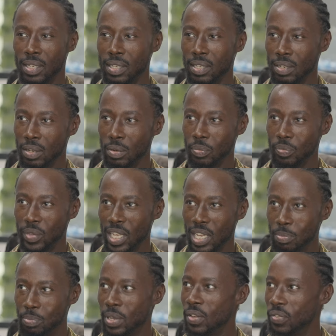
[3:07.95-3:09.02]
you know,
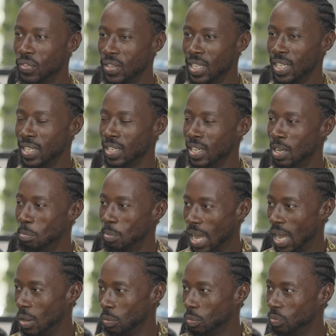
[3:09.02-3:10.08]
epiphany
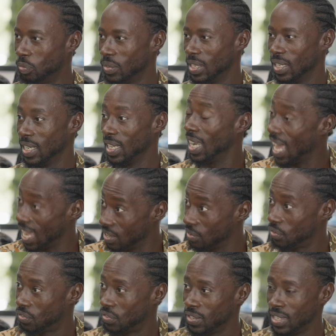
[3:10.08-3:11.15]
about
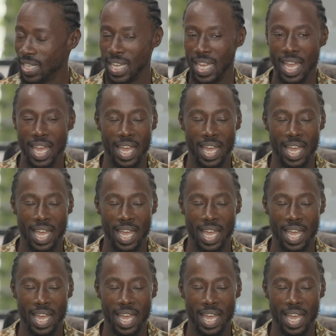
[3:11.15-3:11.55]
life. Mm -hmm.